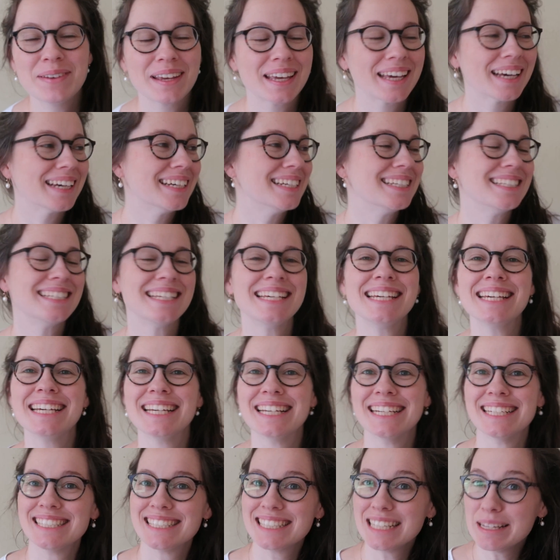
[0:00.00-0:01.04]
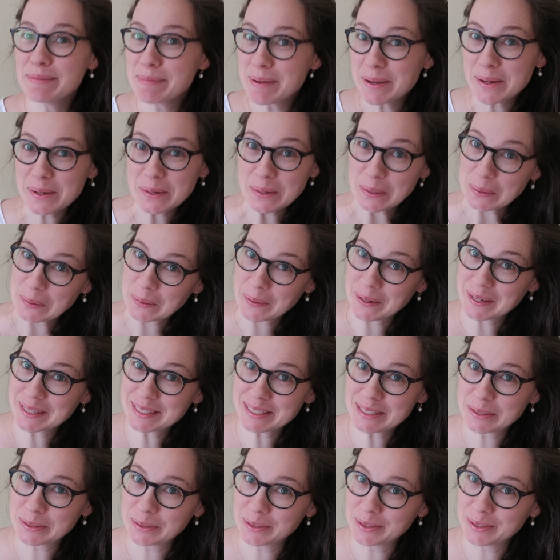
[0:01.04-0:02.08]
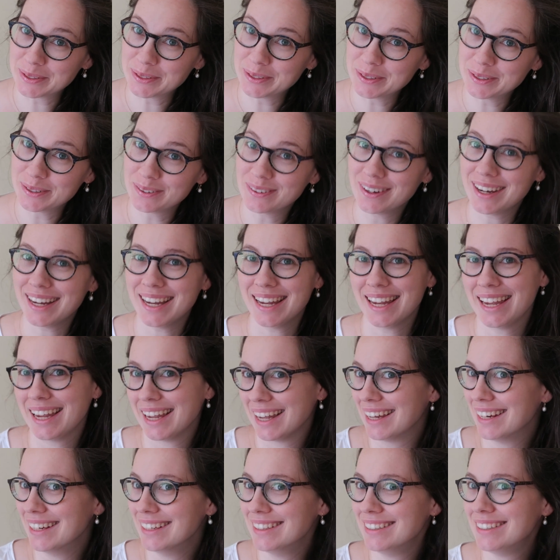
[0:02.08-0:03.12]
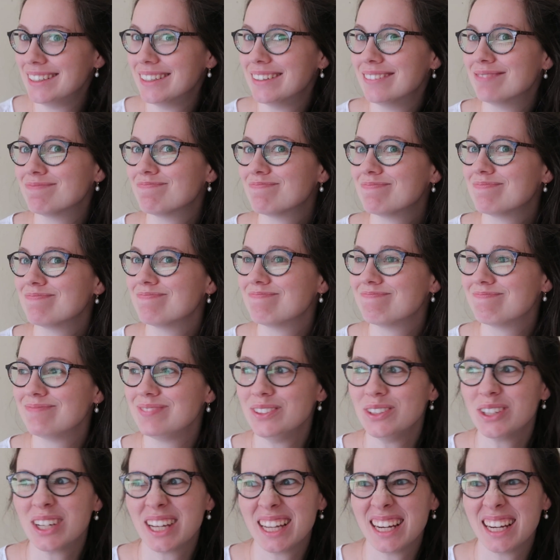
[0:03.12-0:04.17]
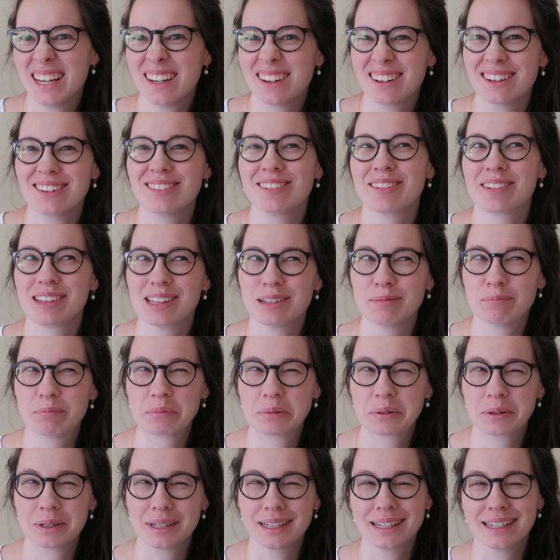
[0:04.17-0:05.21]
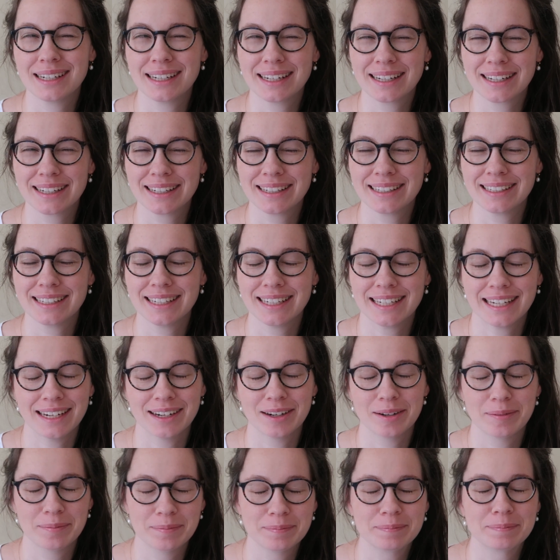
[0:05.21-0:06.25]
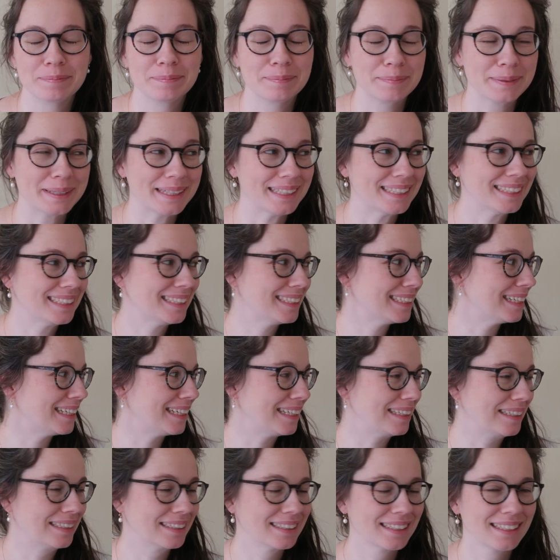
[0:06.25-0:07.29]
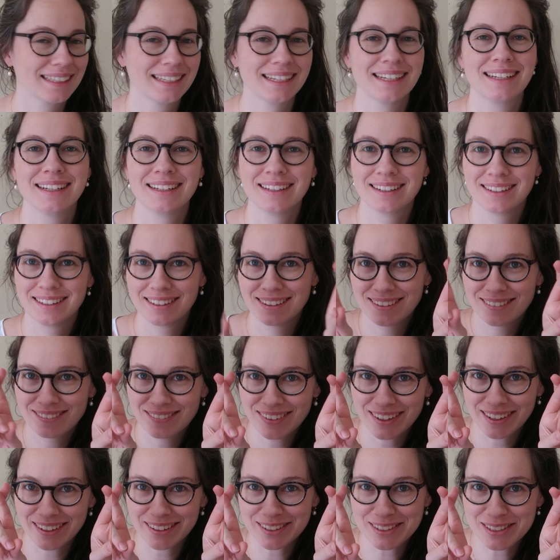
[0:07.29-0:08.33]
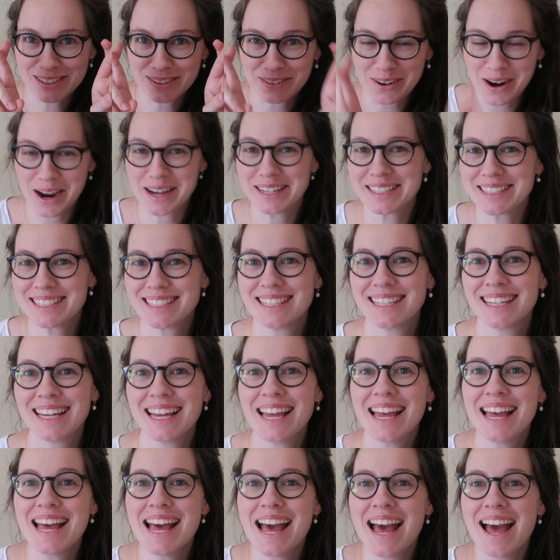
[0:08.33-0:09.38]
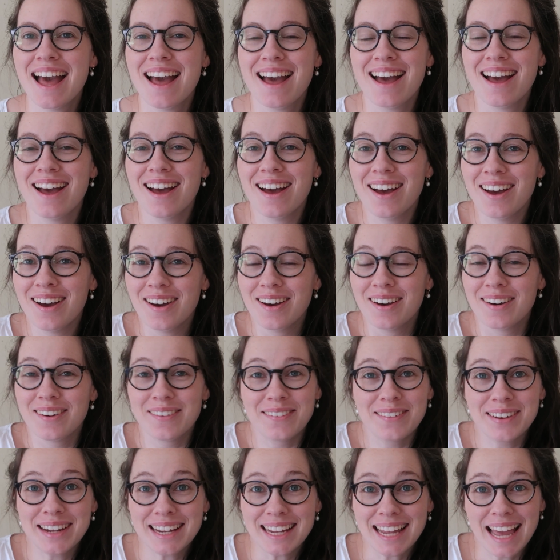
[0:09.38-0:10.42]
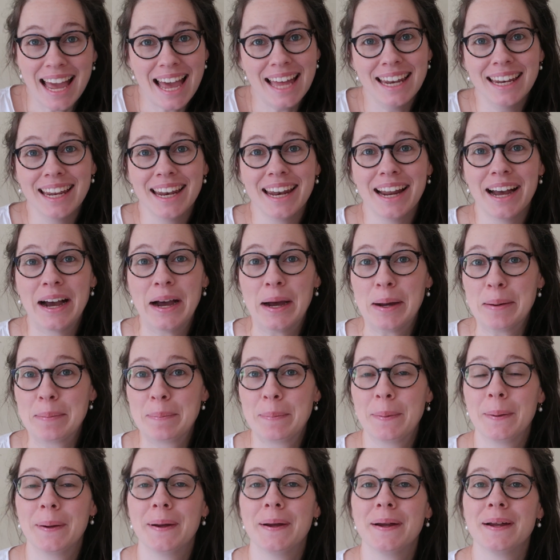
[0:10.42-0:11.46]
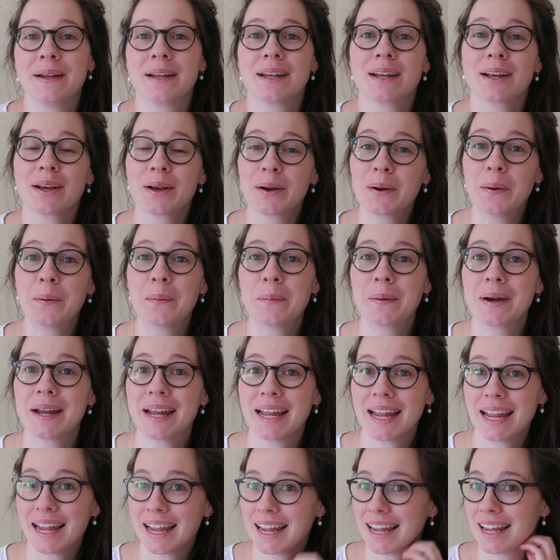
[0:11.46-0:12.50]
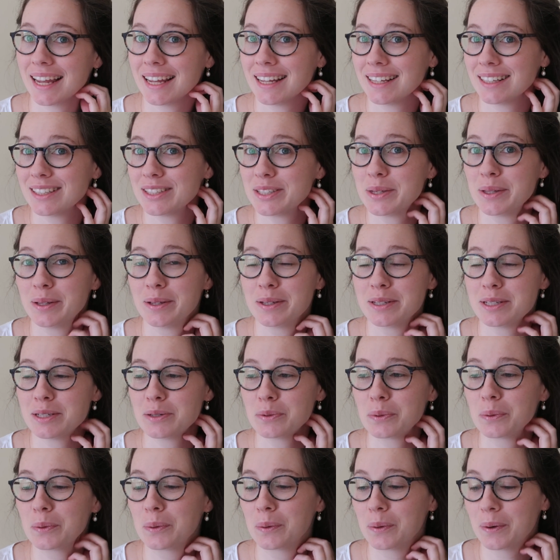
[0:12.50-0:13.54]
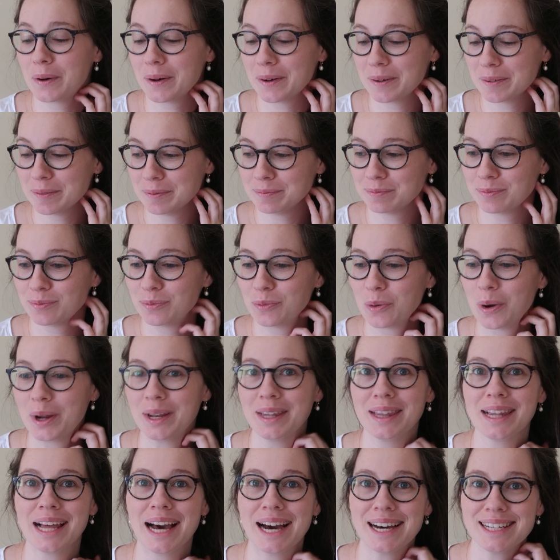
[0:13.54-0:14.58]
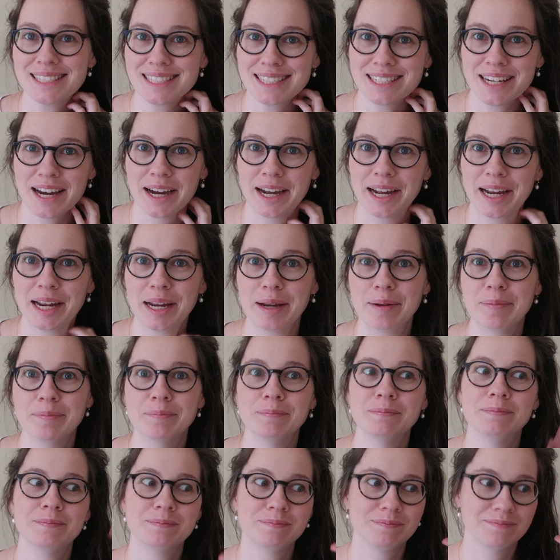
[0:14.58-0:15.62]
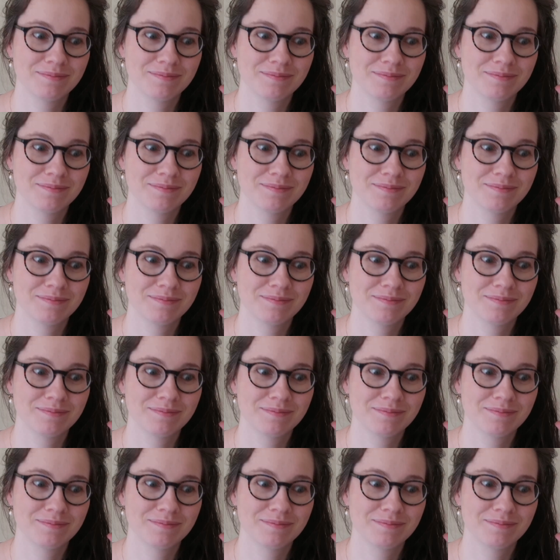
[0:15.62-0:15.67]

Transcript: because he is sleeping across the hole and you hear everything pretty good here. But uh, fingers crossed. We ended up going to the store one last time